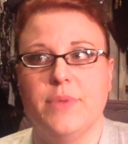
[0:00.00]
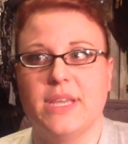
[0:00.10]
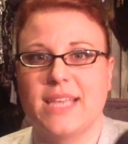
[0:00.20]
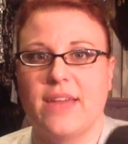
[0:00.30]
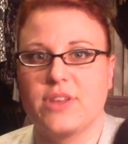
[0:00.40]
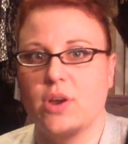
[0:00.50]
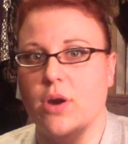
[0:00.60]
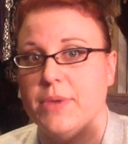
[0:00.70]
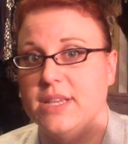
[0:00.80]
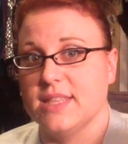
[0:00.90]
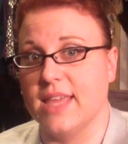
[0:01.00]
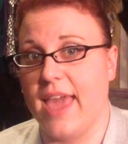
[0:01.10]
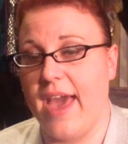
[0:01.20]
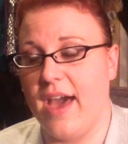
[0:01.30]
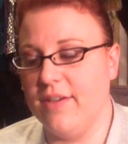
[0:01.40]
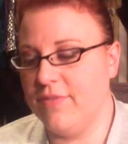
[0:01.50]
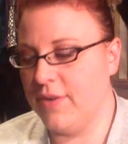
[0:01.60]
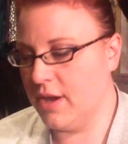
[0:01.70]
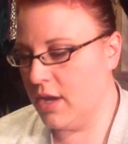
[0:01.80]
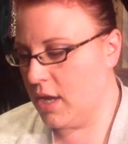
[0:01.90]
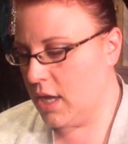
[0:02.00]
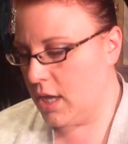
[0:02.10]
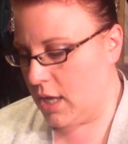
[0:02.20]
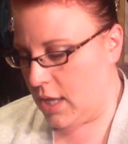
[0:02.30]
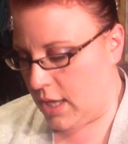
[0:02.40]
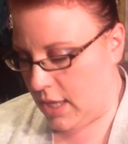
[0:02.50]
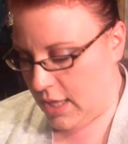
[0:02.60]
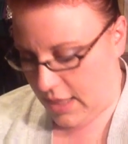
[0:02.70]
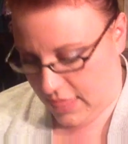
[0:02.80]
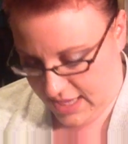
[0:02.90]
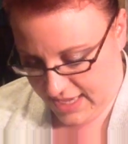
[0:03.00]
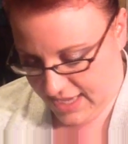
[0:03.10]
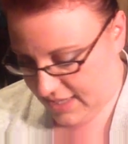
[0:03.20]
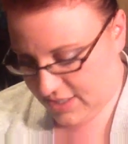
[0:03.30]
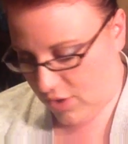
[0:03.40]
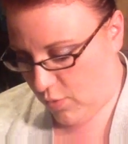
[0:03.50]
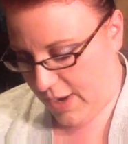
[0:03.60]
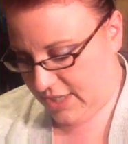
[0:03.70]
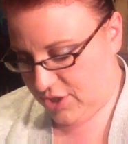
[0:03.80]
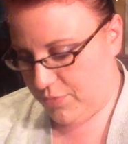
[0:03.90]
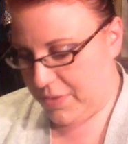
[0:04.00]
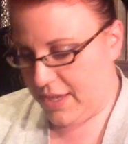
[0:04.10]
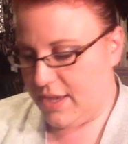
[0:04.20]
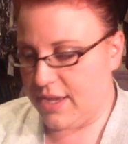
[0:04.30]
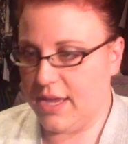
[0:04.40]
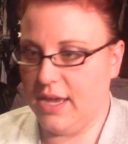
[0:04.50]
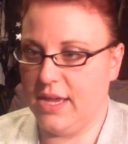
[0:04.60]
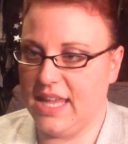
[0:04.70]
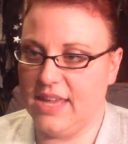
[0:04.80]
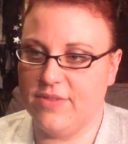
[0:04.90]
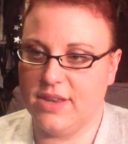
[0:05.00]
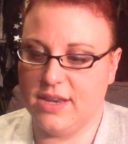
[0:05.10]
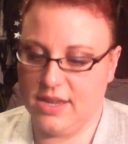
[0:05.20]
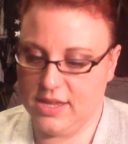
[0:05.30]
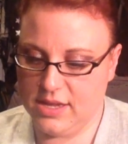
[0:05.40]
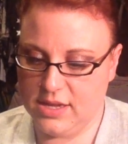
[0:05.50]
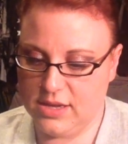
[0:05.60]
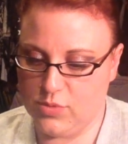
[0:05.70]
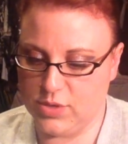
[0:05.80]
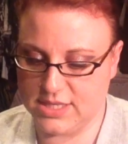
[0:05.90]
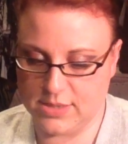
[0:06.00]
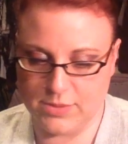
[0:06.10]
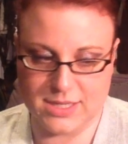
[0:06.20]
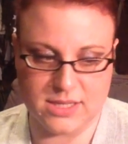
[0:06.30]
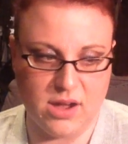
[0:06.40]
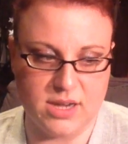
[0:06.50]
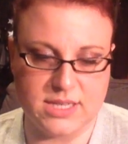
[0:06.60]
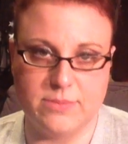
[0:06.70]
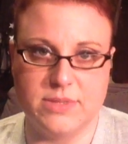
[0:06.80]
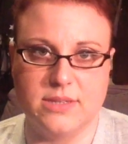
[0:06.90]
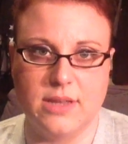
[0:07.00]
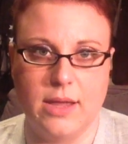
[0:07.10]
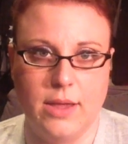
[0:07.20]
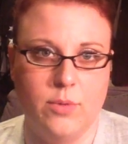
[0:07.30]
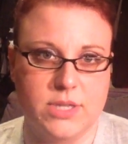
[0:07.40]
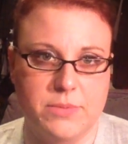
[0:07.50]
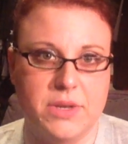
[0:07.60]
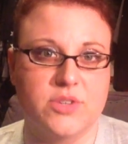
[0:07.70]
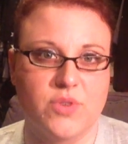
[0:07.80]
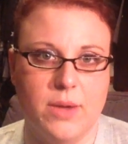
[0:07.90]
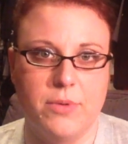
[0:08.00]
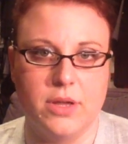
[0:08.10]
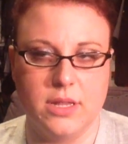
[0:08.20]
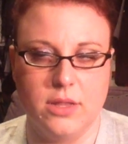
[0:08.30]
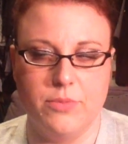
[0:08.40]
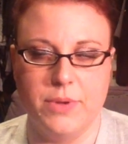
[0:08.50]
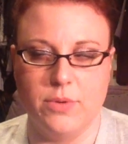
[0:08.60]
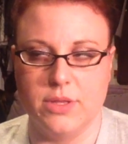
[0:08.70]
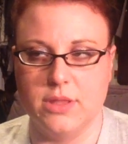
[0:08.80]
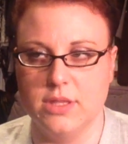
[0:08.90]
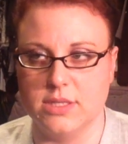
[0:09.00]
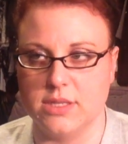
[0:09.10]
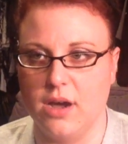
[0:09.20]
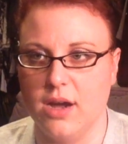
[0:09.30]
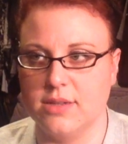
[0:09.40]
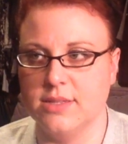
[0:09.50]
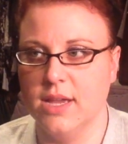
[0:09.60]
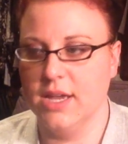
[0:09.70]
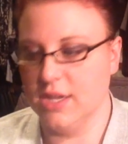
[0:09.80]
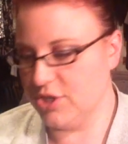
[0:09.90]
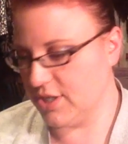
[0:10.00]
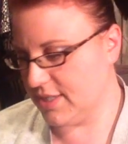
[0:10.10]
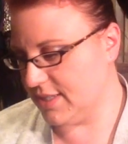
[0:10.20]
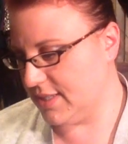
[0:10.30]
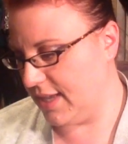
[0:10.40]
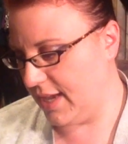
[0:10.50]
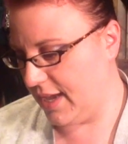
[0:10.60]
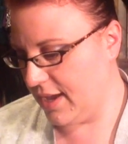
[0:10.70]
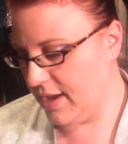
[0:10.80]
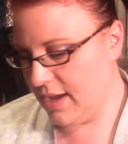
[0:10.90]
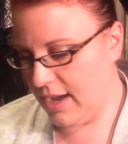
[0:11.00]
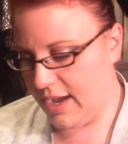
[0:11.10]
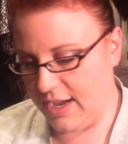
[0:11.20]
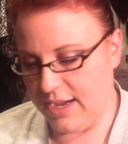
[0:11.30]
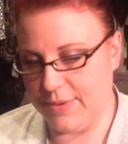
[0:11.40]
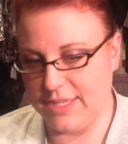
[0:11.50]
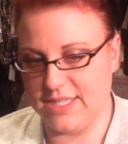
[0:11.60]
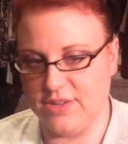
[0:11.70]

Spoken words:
because I have to go up because of the calf. These are way too big. Even with some of the socks, which I'm going to try them on in a little bit with the socks just to see. I